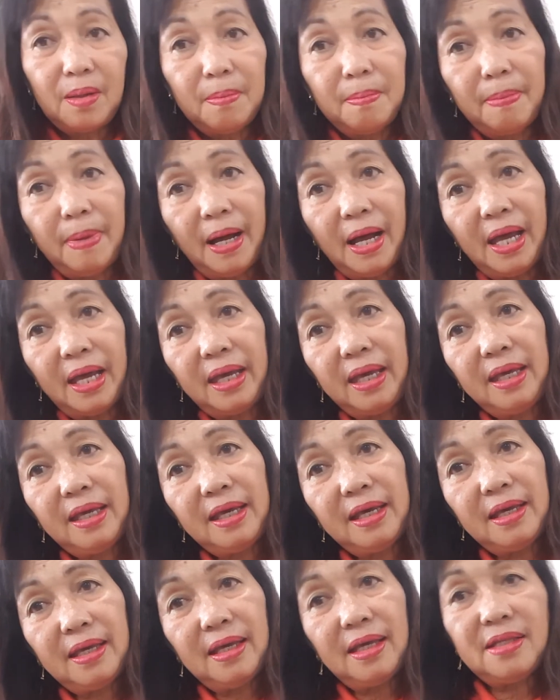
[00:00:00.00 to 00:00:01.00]
by
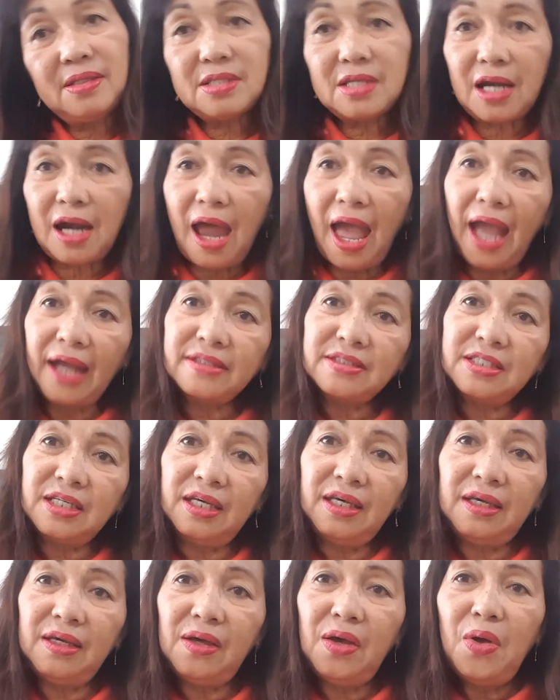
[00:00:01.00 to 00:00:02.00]

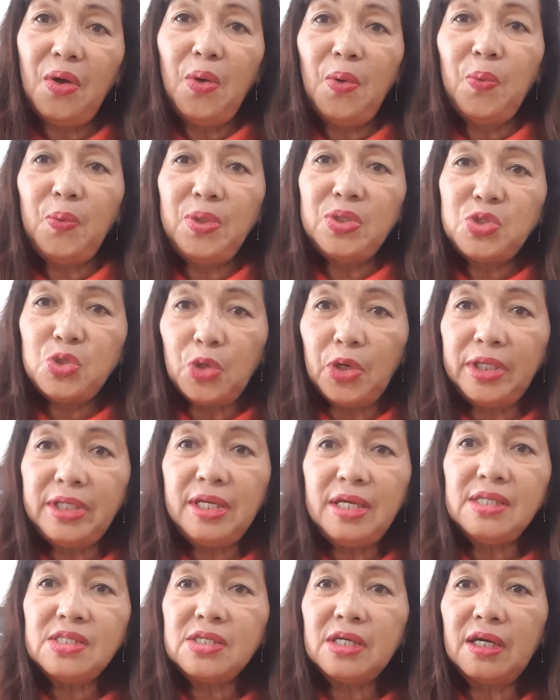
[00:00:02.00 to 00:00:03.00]
interacting with your
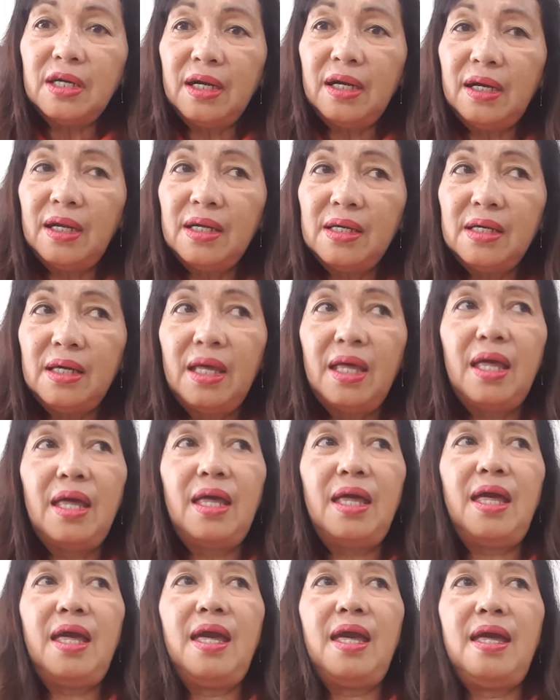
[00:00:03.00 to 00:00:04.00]
teacher
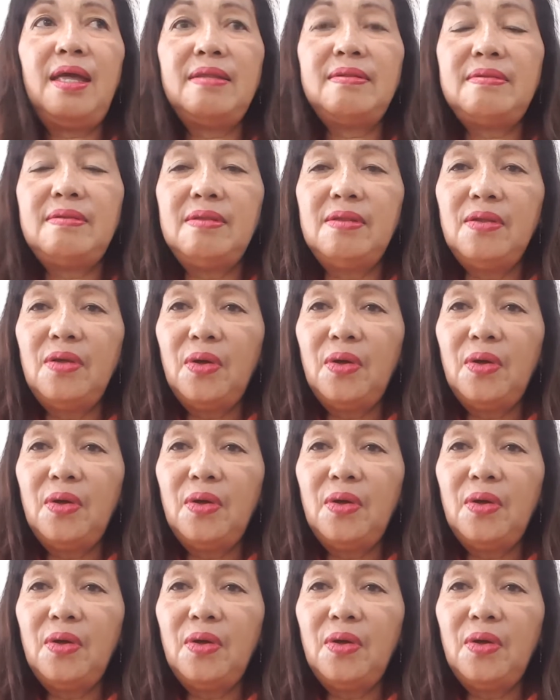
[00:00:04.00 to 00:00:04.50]
and